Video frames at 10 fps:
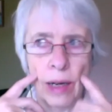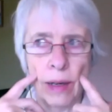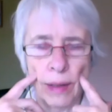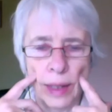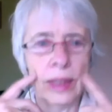
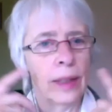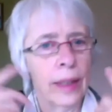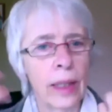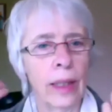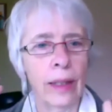
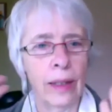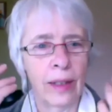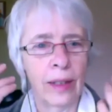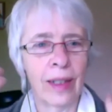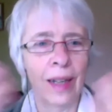indeed.
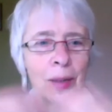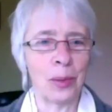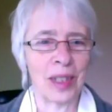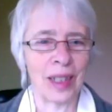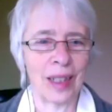Yeah, it
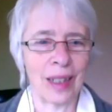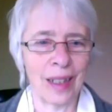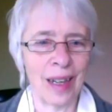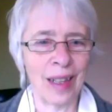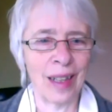was like an
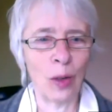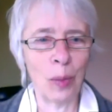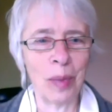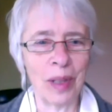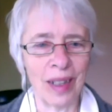eye
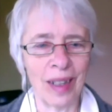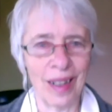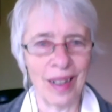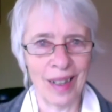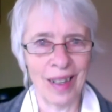opener.
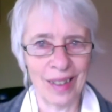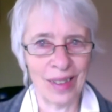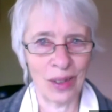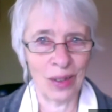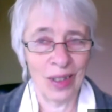
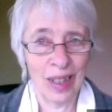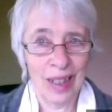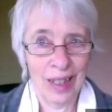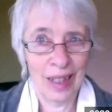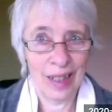So
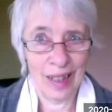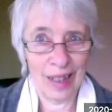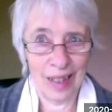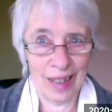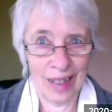
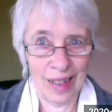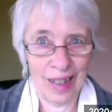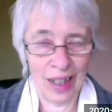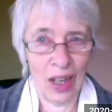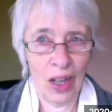
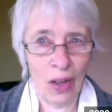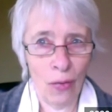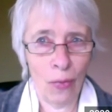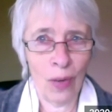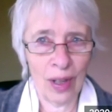
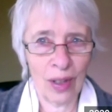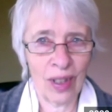if we are